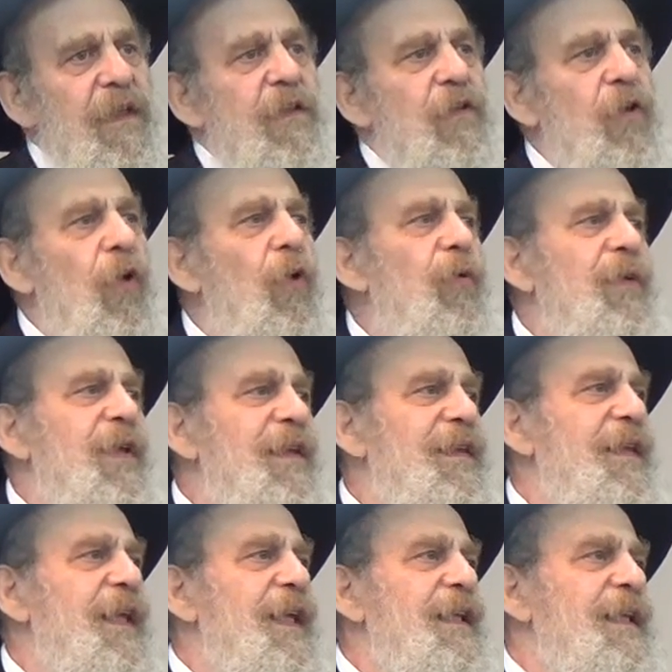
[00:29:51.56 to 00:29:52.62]
don't
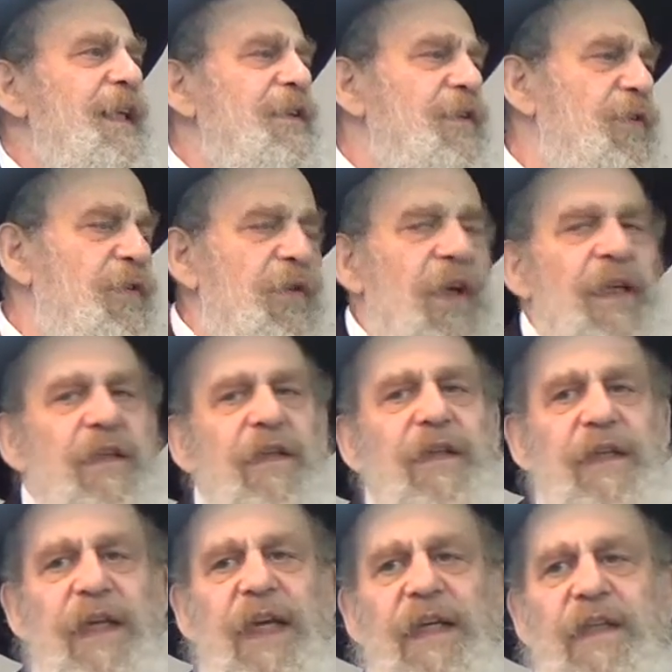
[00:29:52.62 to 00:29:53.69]
think that you're not
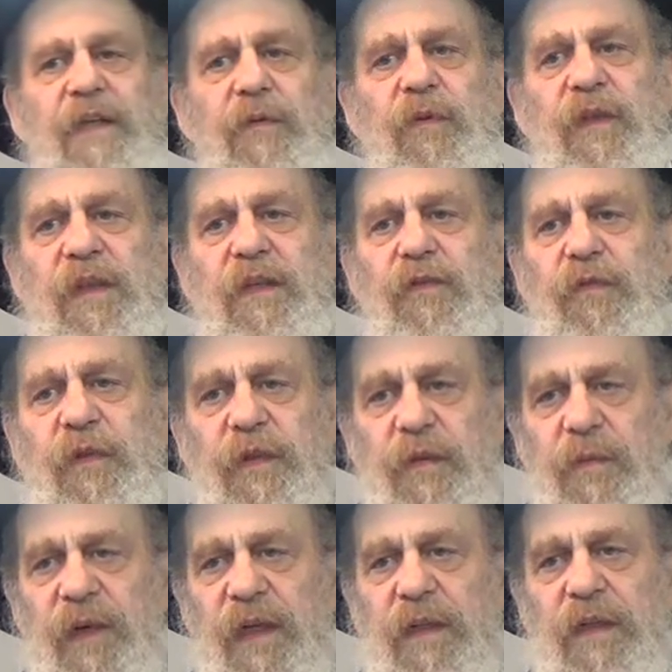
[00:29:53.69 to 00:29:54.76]
connected with these
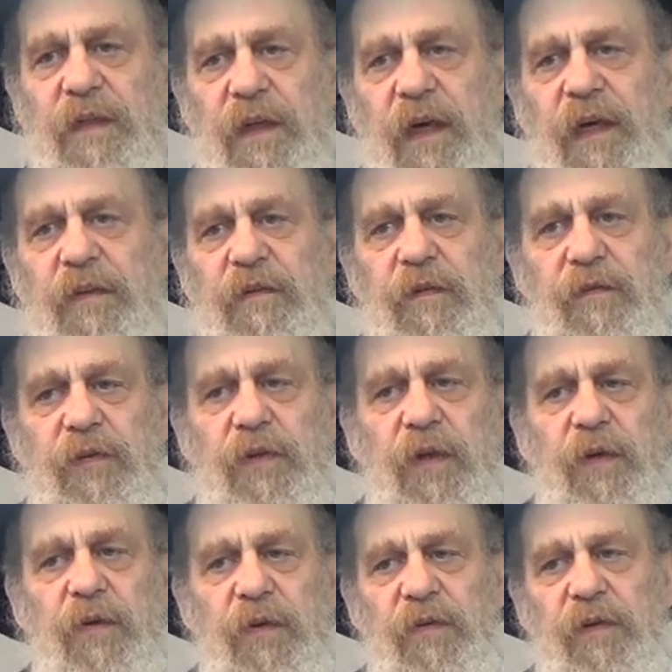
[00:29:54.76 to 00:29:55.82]
fundamental concepts,
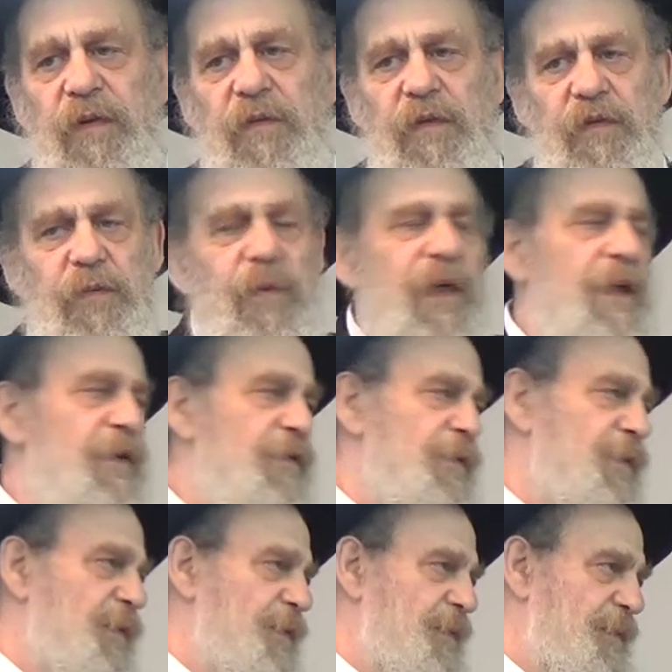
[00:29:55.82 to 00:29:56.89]
Torah, Tzivah, and Shema Yisrael.